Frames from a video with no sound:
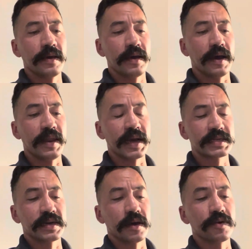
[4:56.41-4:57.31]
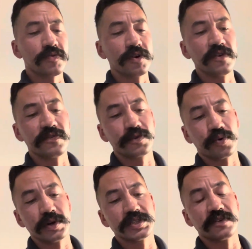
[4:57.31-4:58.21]
Next thing on the roof,
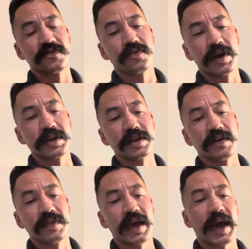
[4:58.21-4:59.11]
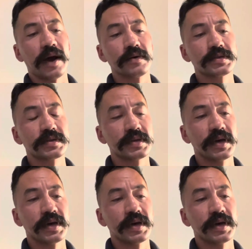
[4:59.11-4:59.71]
towards the front of the house,